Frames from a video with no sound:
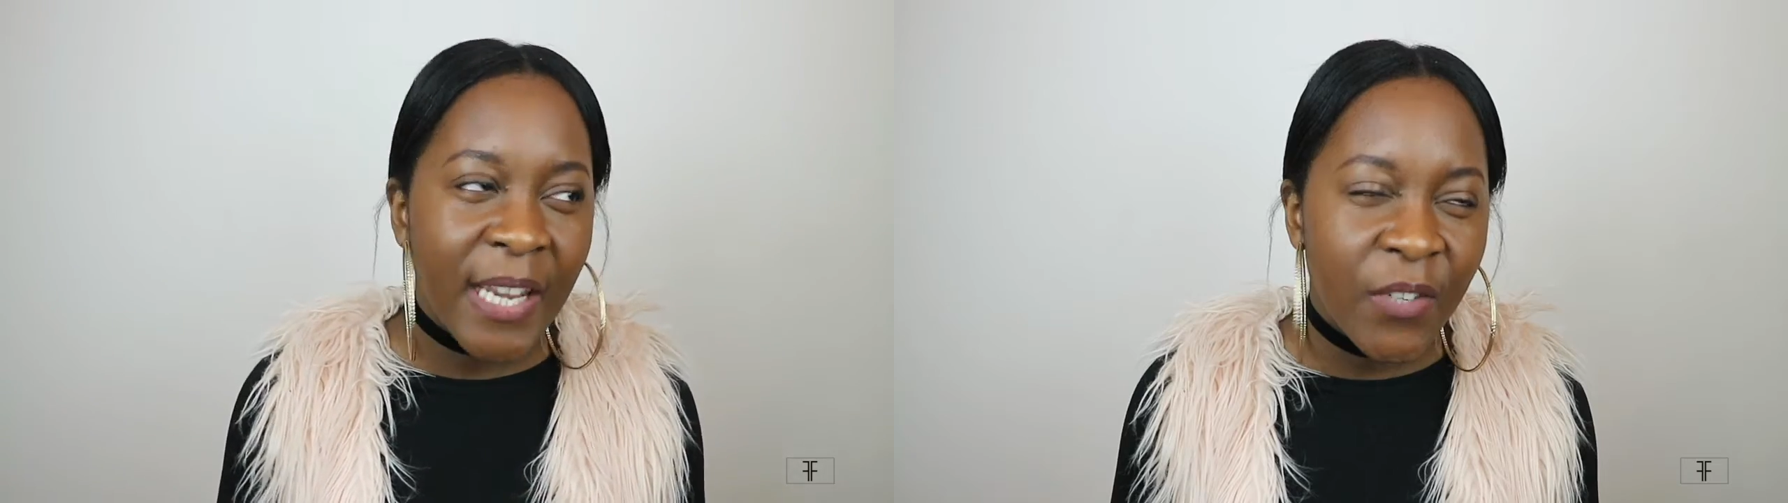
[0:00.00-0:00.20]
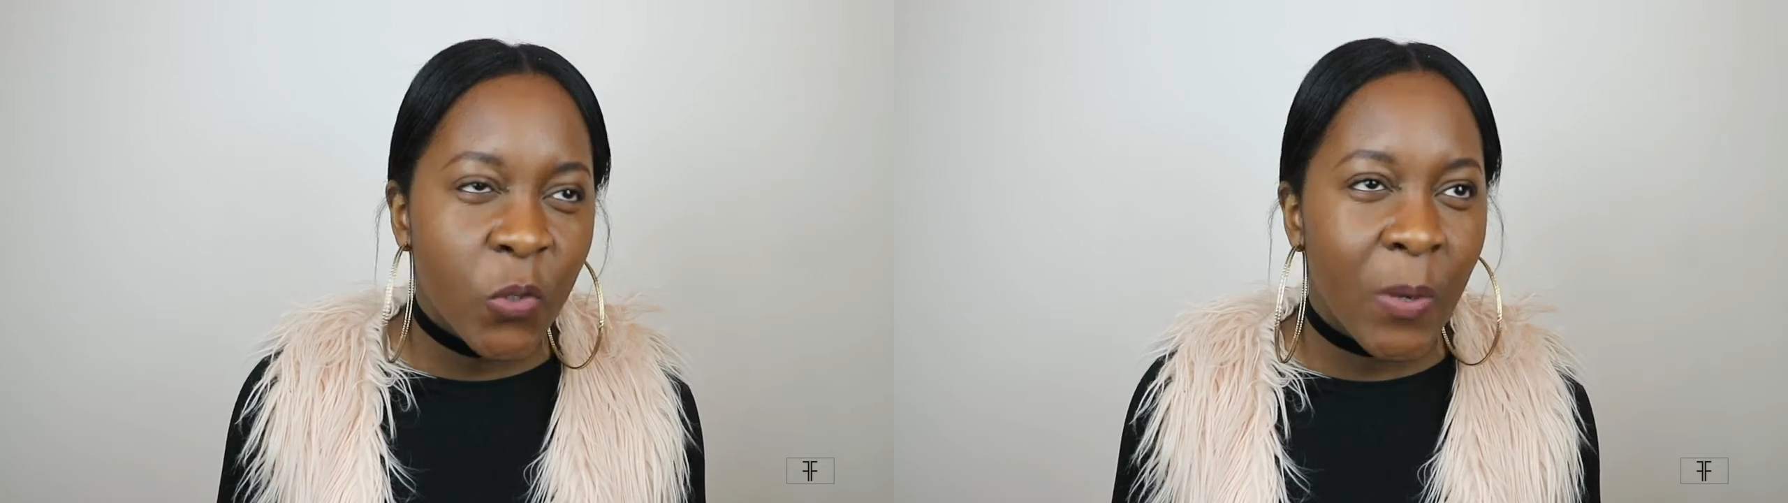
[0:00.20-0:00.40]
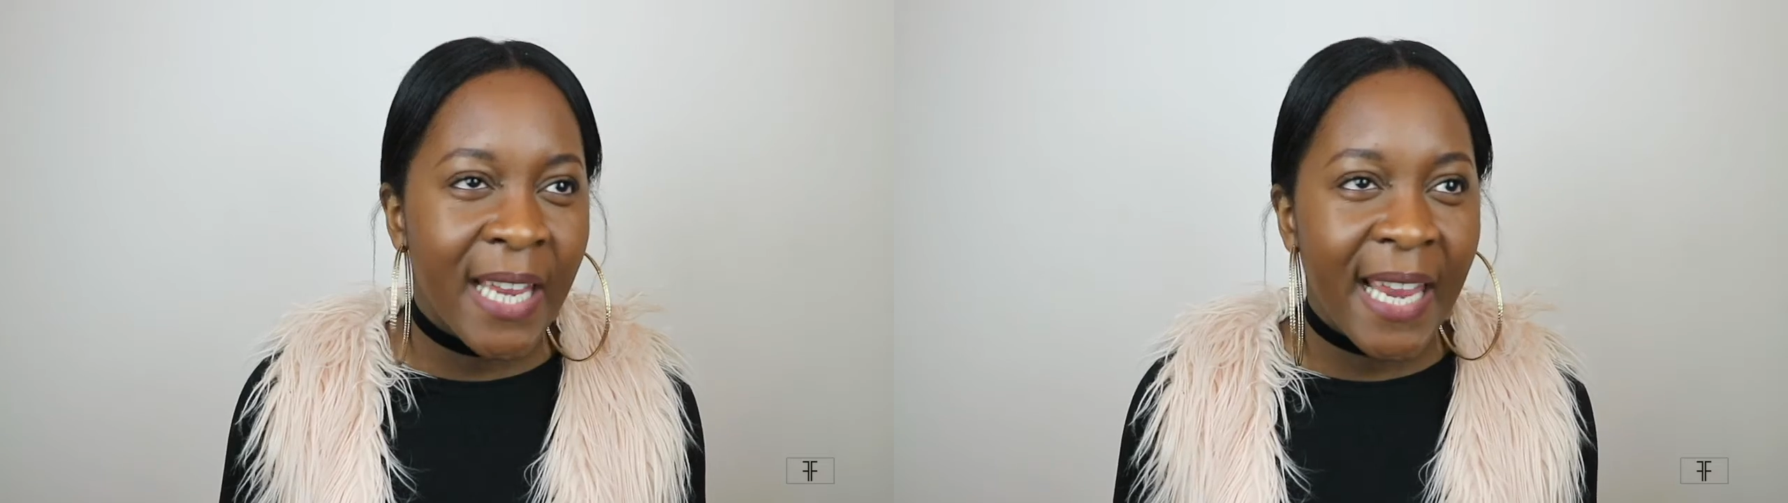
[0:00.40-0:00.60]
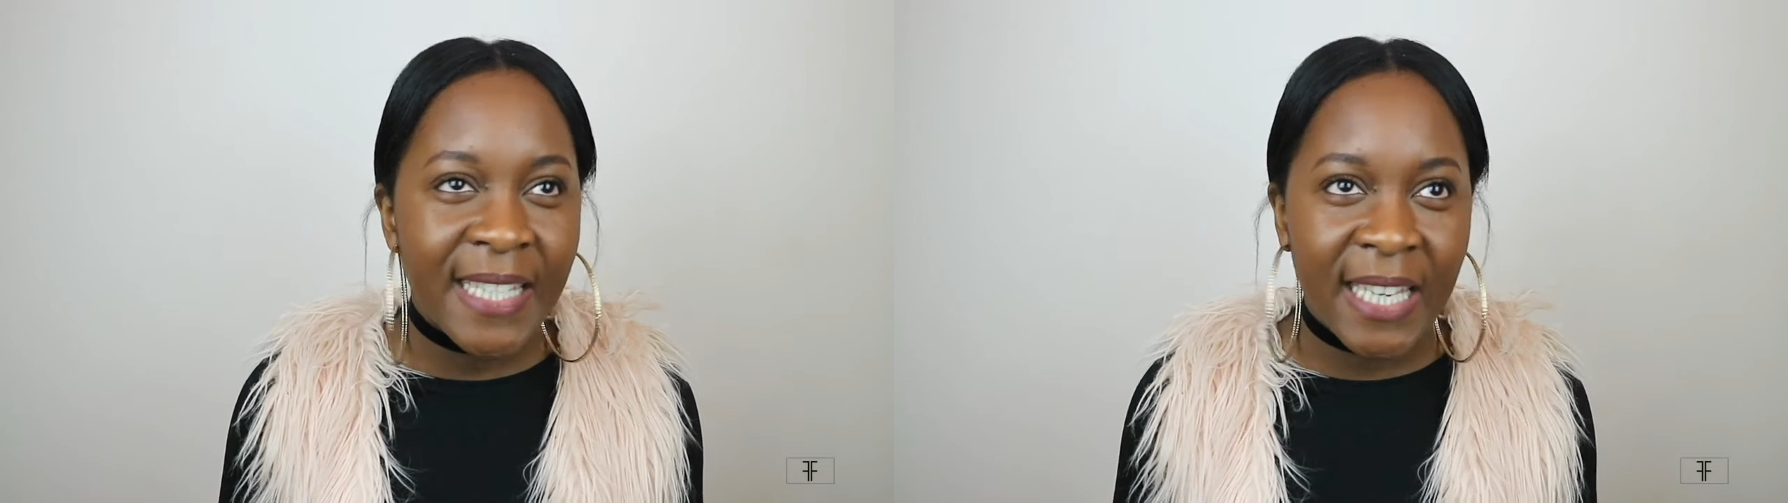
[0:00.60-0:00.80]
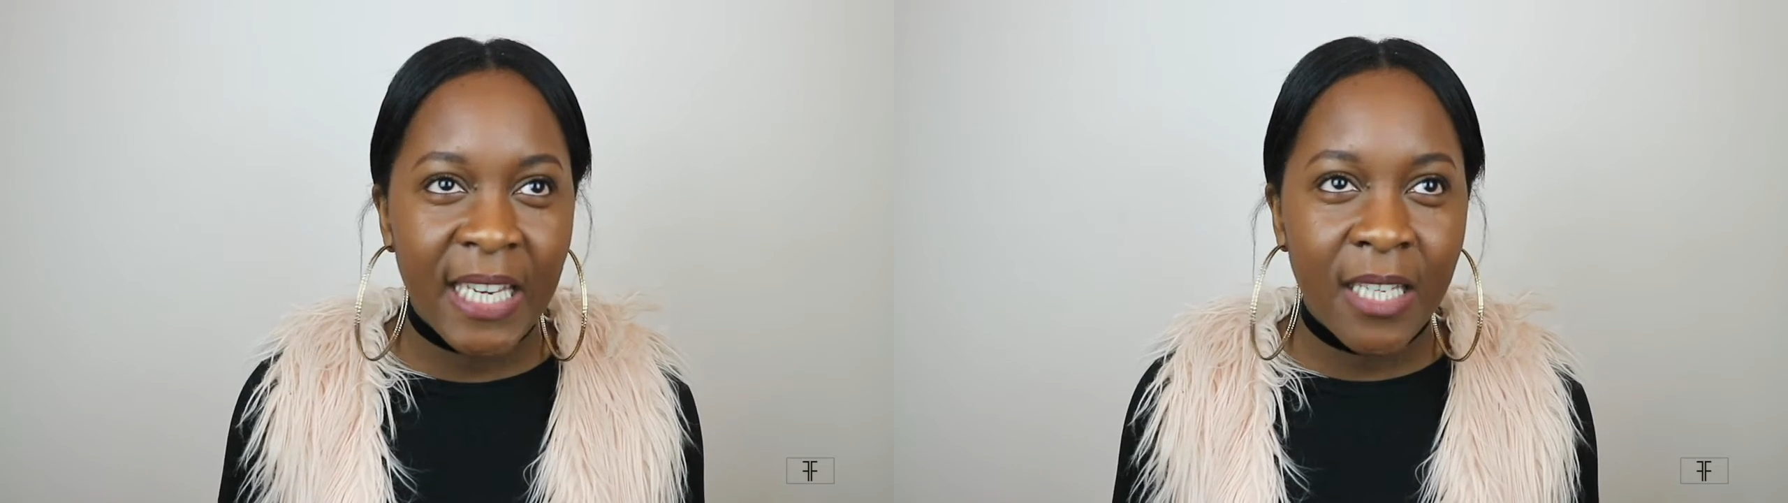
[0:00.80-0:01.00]
end of
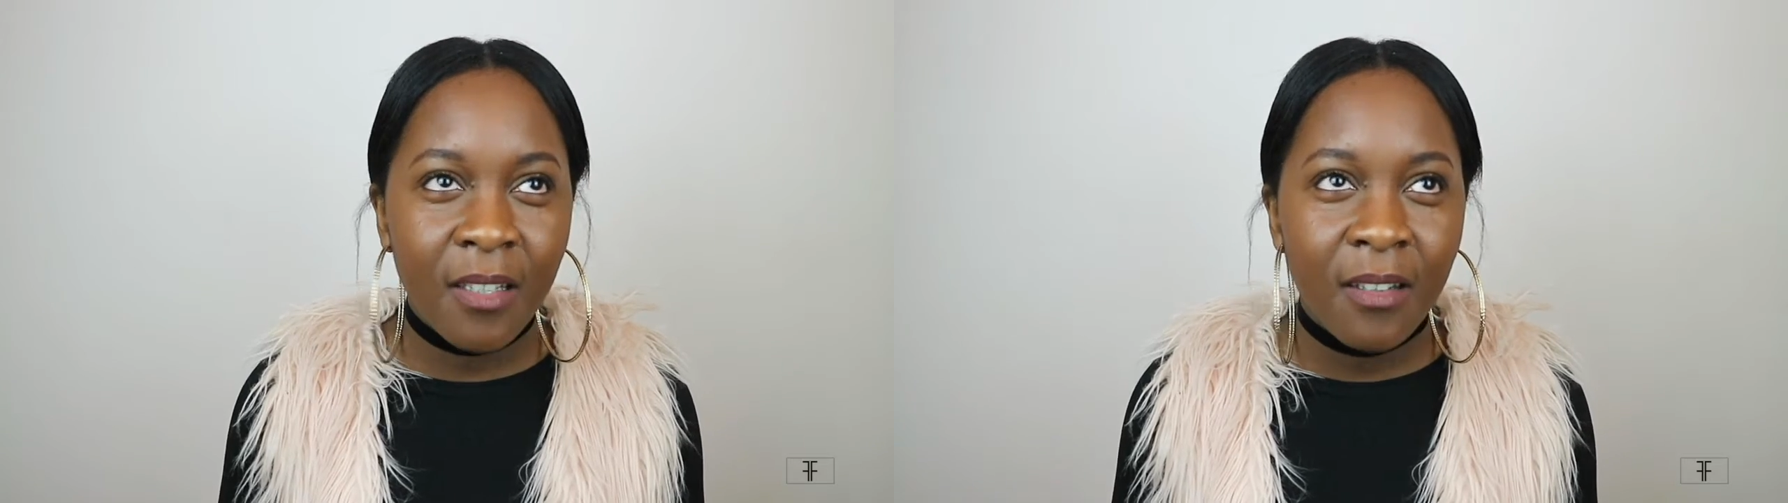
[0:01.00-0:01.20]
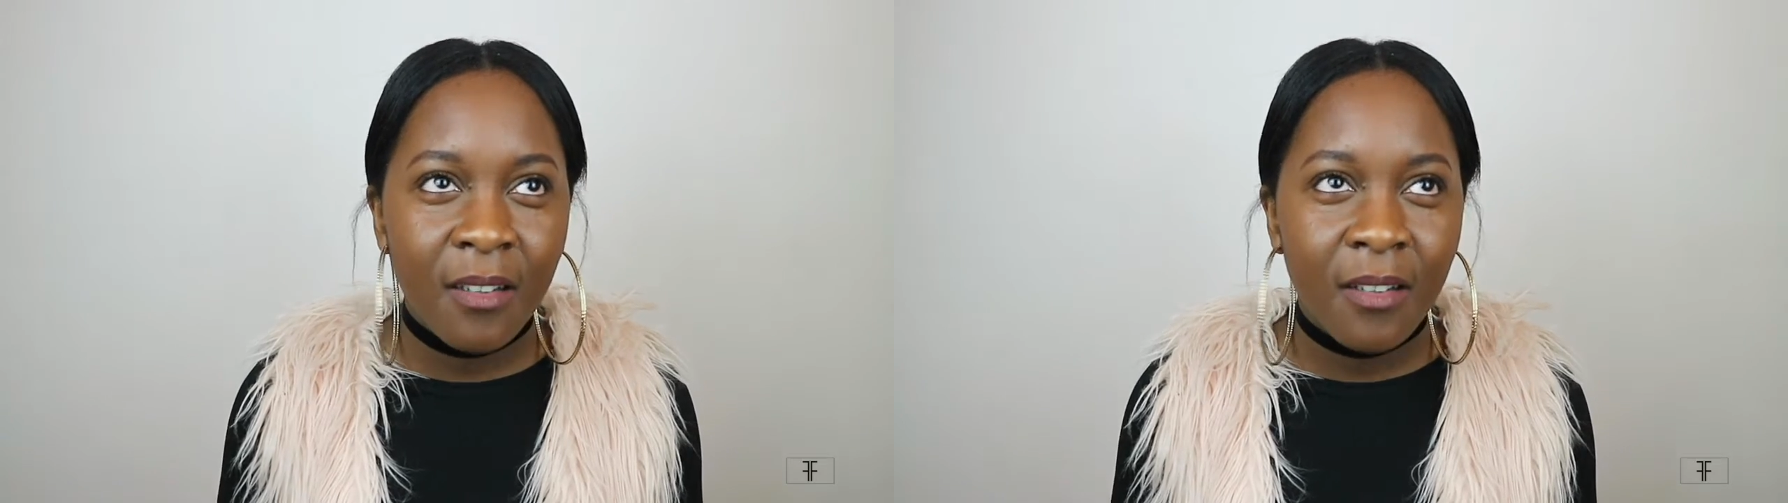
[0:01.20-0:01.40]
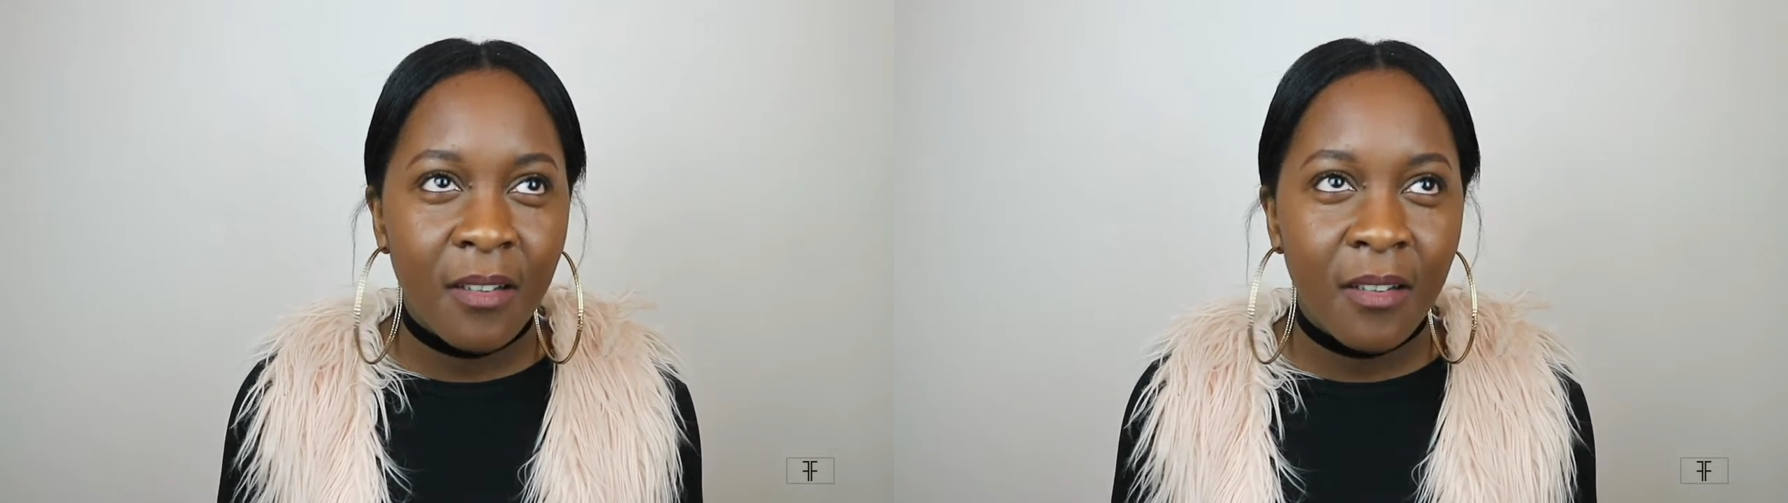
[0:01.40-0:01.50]
2018